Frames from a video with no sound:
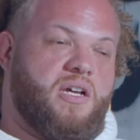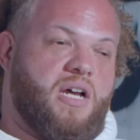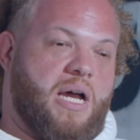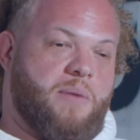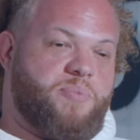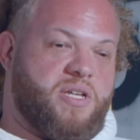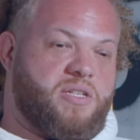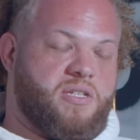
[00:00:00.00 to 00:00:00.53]

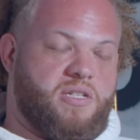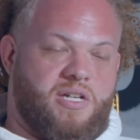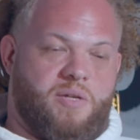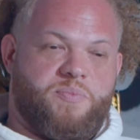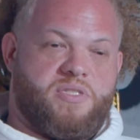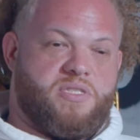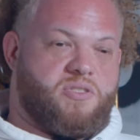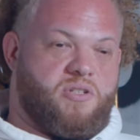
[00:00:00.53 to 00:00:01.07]
I picked it up
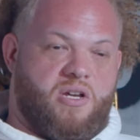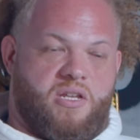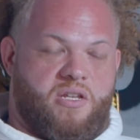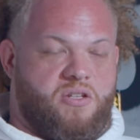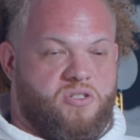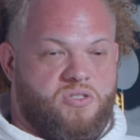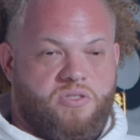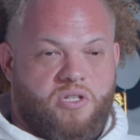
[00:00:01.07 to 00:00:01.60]
and started,
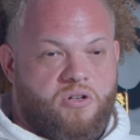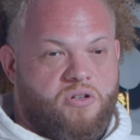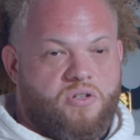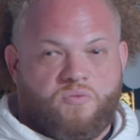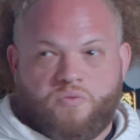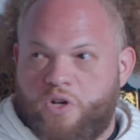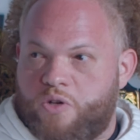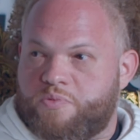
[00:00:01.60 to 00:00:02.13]
you know, learning
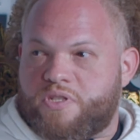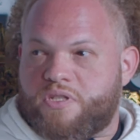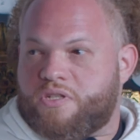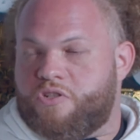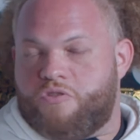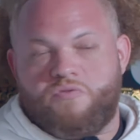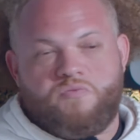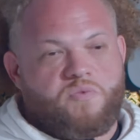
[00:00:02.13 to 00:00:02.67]
the ropes,
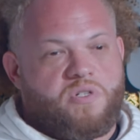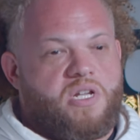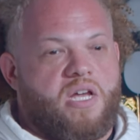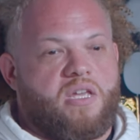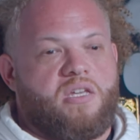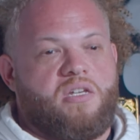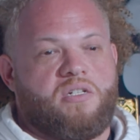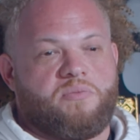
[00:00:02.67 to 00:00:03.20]
shooting with
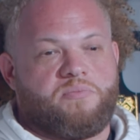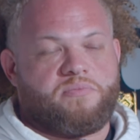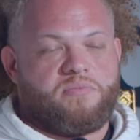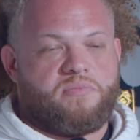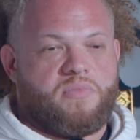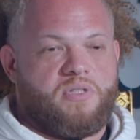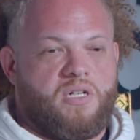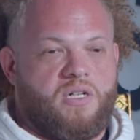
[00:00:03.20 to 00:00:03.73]
Ikem.
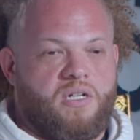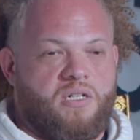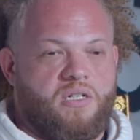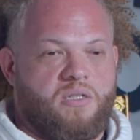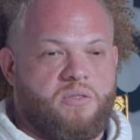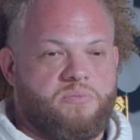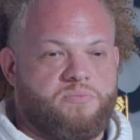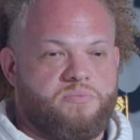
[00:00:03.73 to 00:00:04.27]

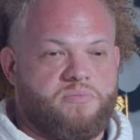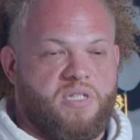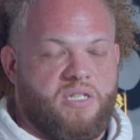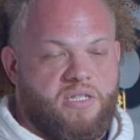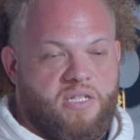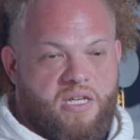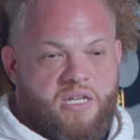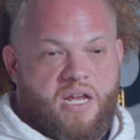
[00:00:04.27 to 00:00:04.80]
Um,
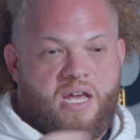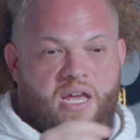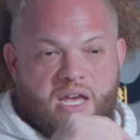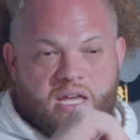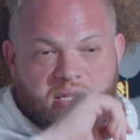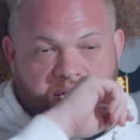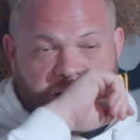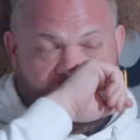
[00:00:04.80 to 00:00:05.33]
and then I
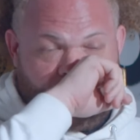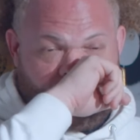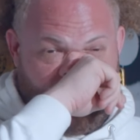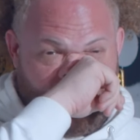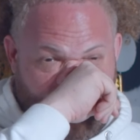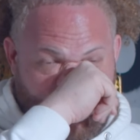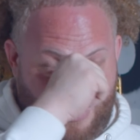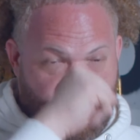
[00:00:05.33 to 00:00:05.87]
had the uh,
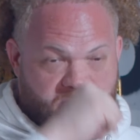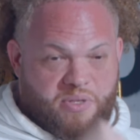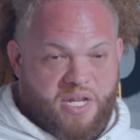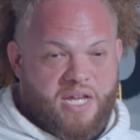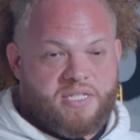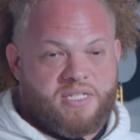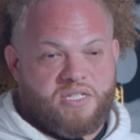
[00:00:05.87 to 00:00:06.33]
beating down your block